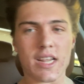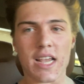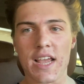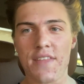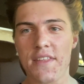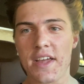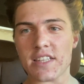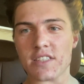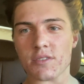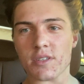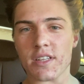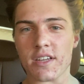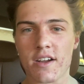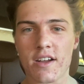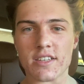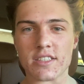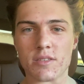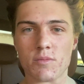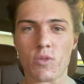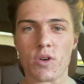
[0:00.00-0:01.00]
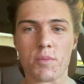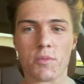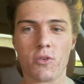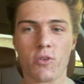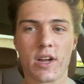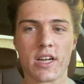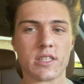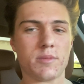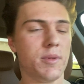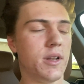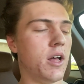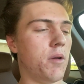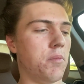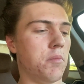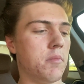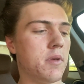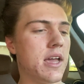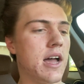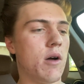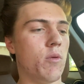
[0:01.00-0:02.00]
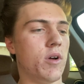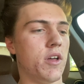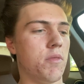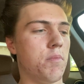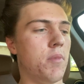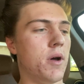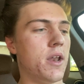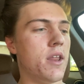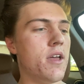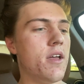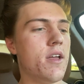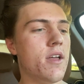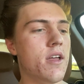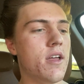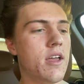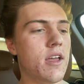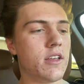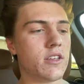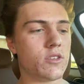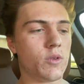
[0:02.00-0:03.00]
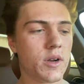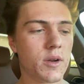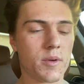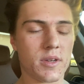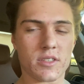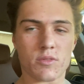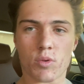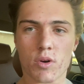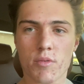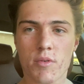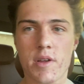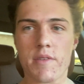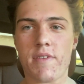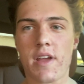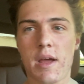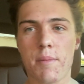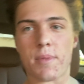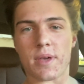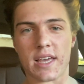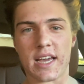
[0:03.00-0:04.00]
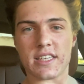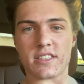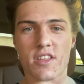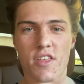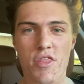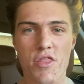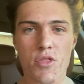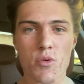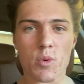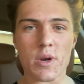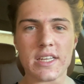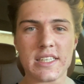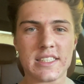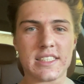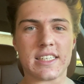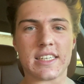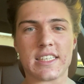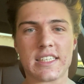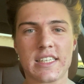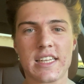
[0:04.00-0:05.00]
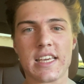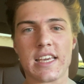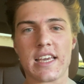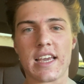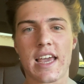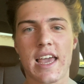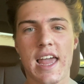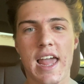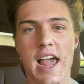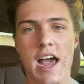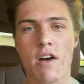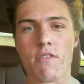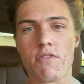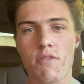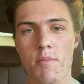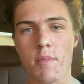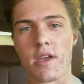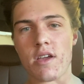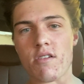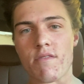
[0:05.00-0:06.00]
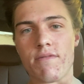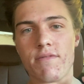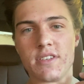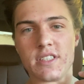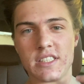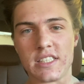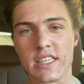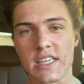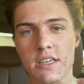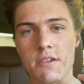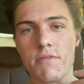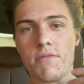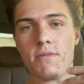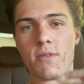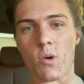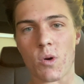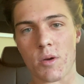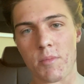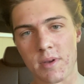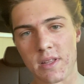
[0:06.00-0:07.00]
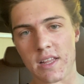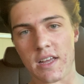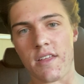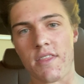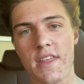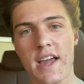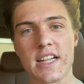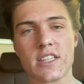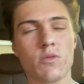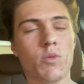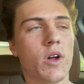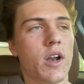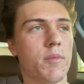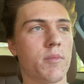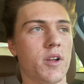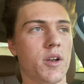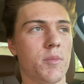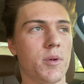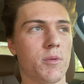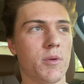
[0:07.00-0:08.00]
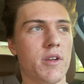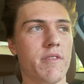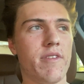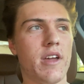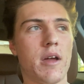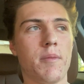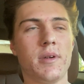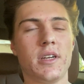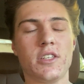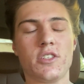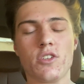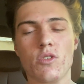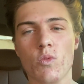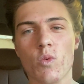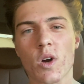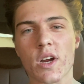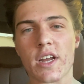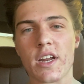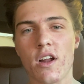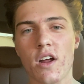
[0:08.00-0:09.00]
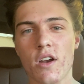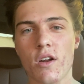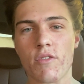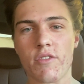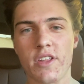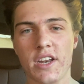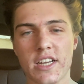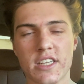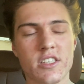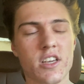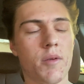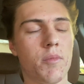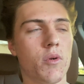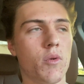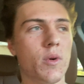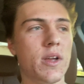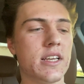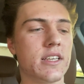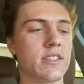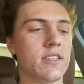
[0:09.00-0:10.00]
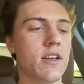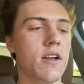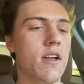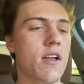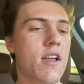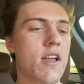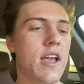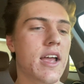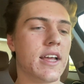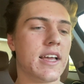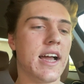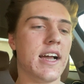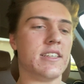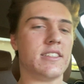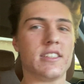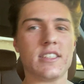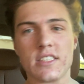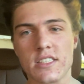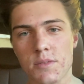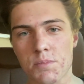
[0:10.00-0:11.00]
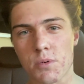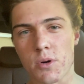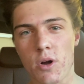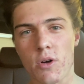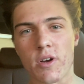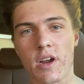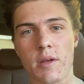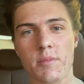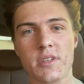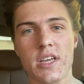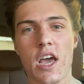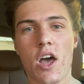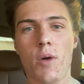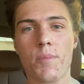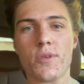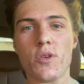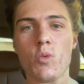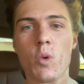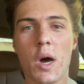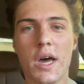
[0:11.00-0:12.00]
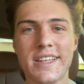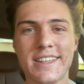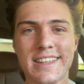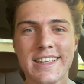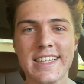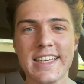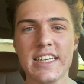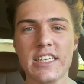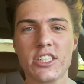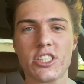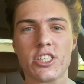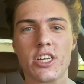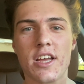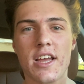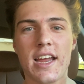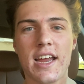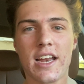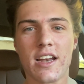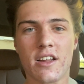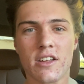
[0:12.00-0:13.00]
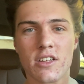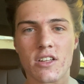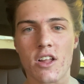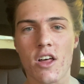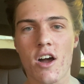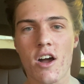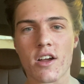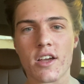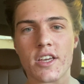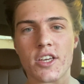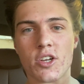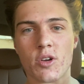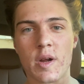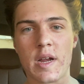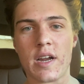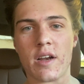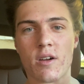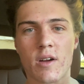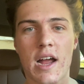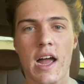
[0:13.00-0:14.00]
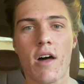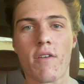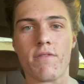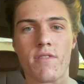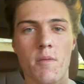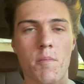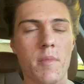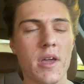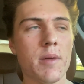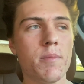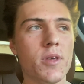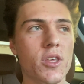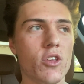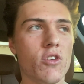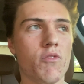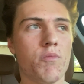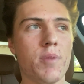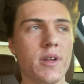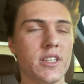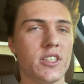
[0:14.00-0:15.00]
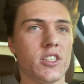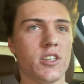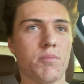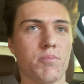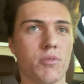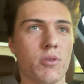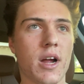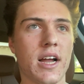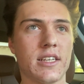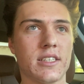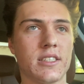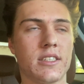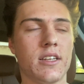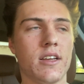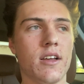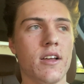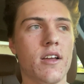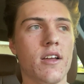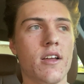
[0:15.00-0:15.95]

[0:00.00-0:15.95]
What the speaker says: And that's really awesome what Greg's been helping me out with. But so anyways, we're revamping, guys, the 360 Alpha Male Physique Formula. That's what I'm going to be revamping to, working on over the next couple of weeks. And guys, this is a program to help you unleash and unlock your inner alpha. Maybe you've been suppressed